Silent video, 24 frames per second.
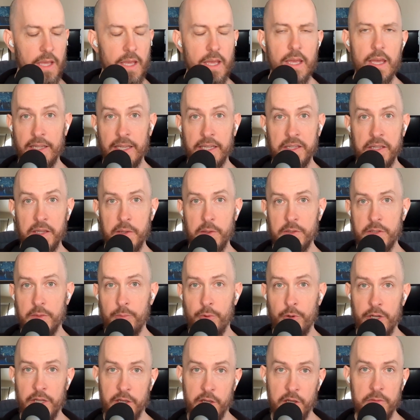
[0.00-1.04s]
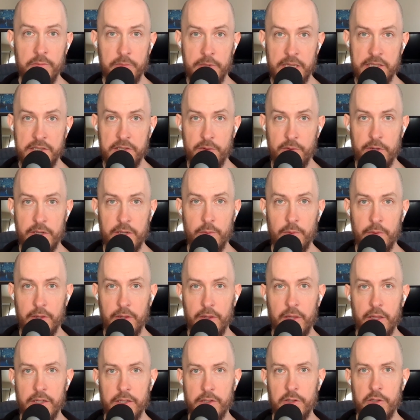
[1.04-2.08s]
I like that there's a pretty good mystery with a
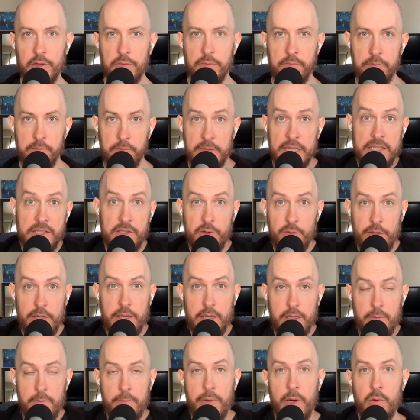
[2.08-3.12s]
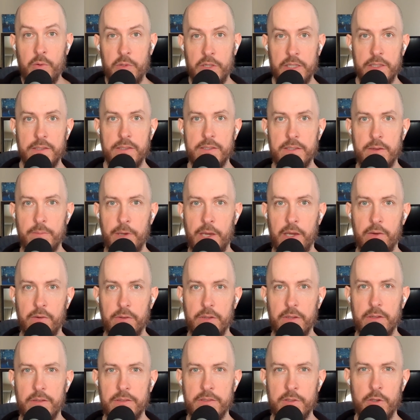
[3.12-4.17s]
lot of good mystery components about
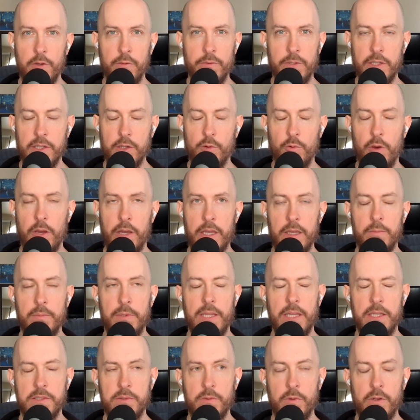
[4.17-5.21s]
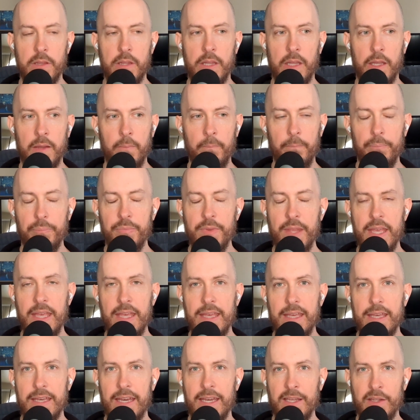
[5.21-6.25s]
solving a crime and that sort of thing.
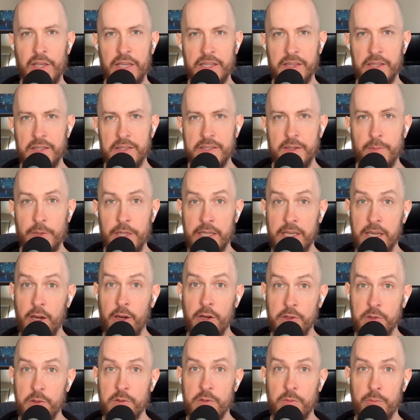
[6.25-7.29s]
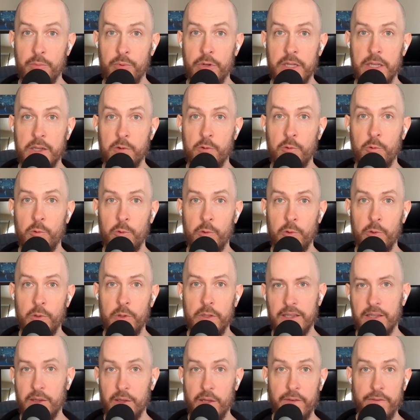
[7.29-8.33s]
I like that some of the characters are pretty cool,
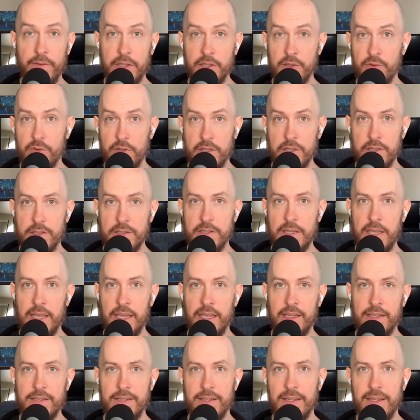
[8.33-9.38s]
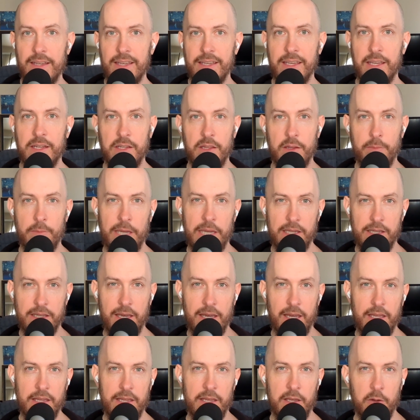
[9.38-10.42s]
like the love interest and kind of the main
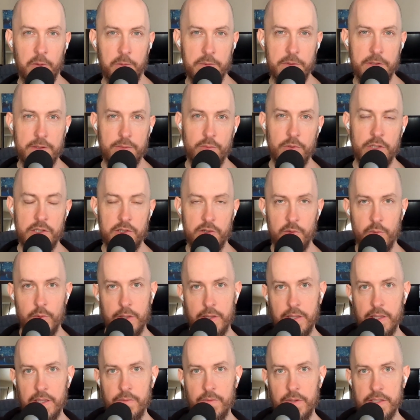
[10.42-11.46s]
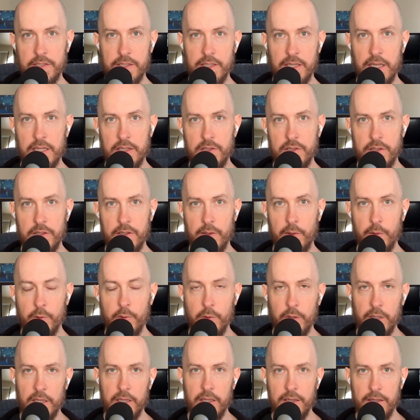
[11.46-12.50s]
guy that helps Reacher with the investigation
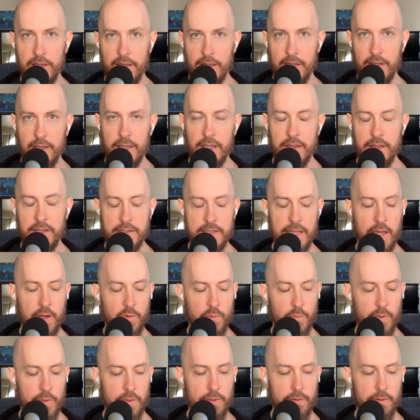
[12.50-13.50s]
locally in the town where